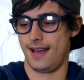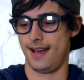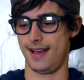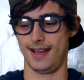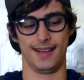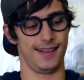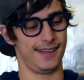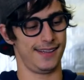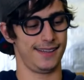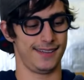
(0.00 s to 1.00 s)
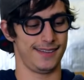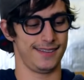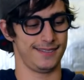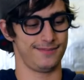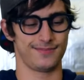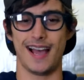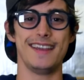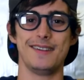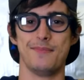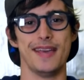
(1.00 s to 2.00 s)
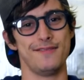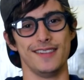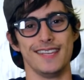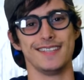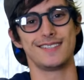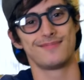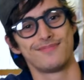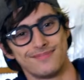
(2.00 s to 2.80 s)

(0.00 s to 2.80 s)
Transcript: I didn't pay for these.